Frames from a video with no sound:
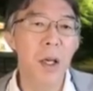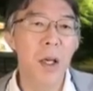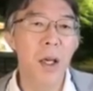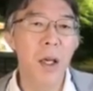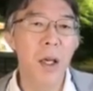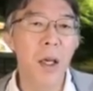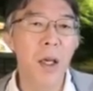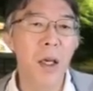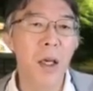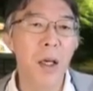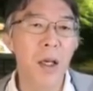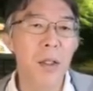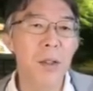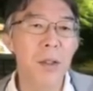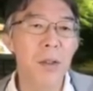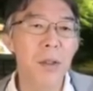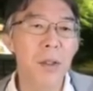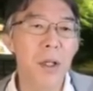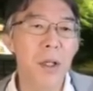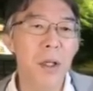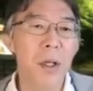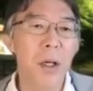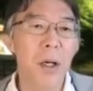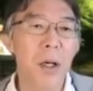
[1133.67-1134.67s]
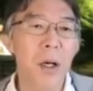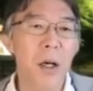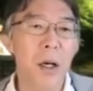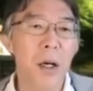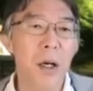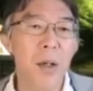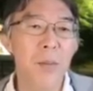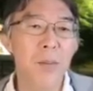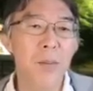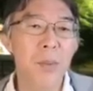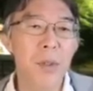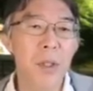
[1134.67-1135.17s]
And
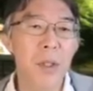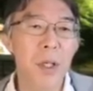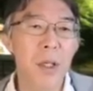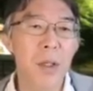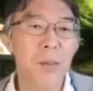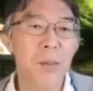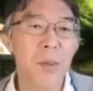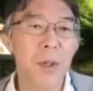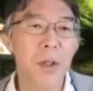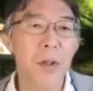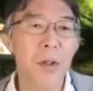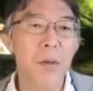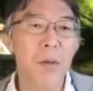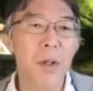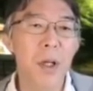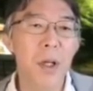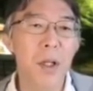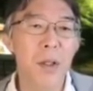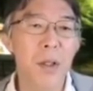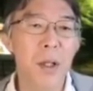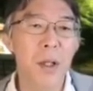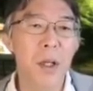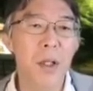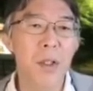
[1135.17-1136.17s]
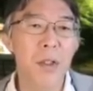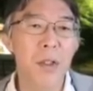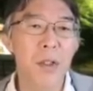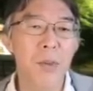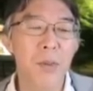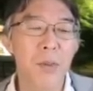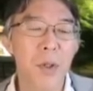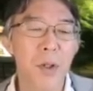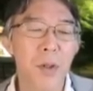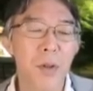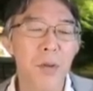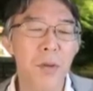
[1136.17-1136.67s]
psi mu and h
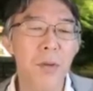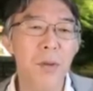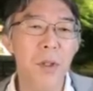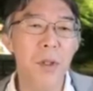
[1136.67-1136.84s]
mu,